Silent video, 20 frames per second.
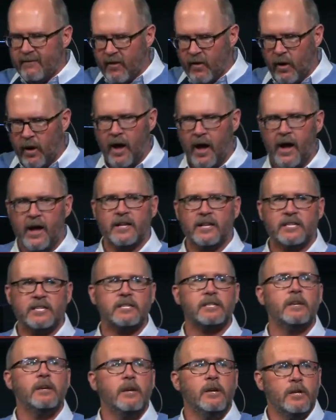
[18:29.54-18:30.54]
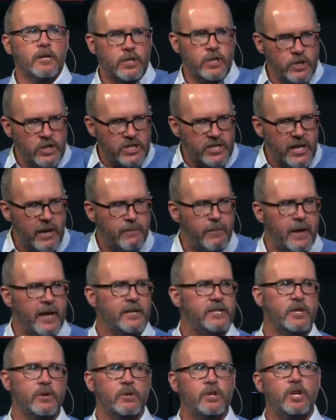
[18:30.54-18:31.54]
for us to step
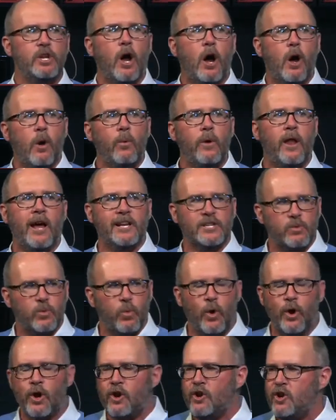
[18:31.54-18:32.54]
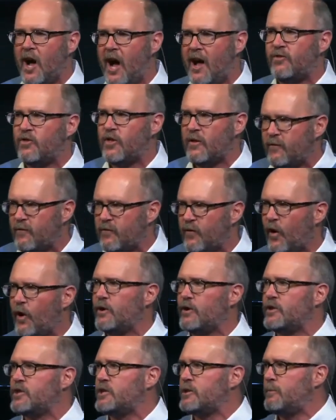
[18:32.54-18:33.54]
into, do y'all realize we're not the
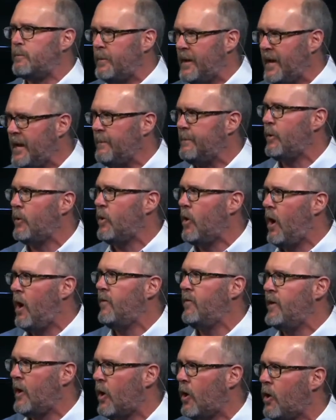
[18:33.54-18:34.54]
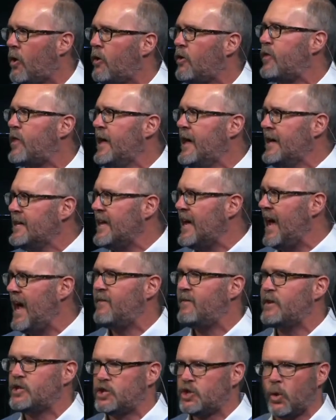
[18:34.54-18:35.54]
first people on the earth to
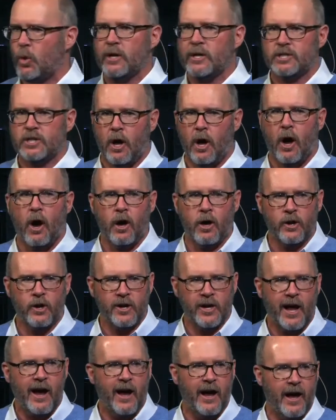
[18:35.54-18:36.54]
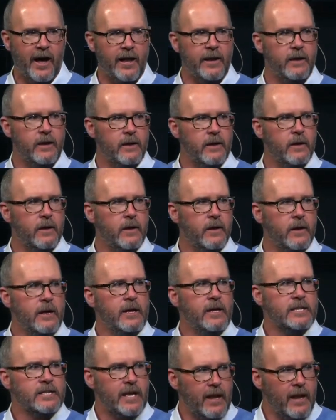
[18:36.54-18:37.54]
have a choice to honor God,
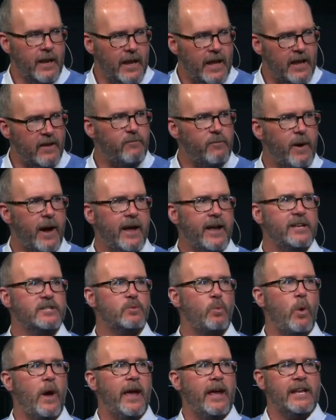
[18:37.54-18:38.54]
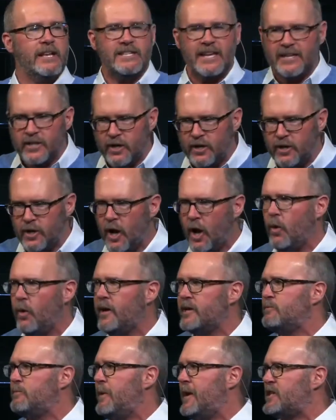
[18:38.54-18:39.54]
to live by his ways and to know
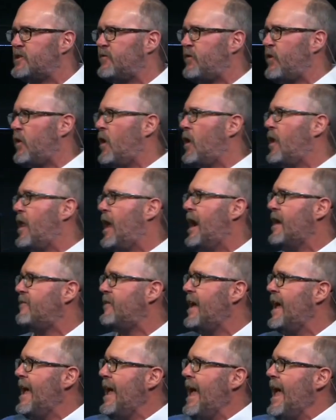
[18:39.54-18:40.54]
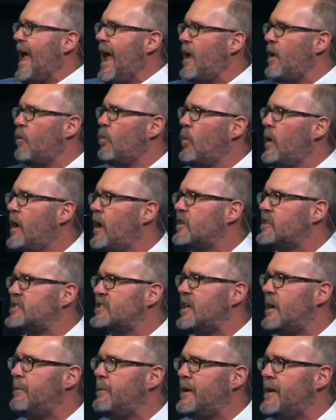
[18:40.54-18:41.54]
his best for our life? And we are
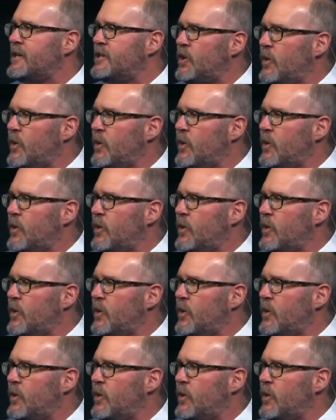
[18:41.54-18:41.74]
stepping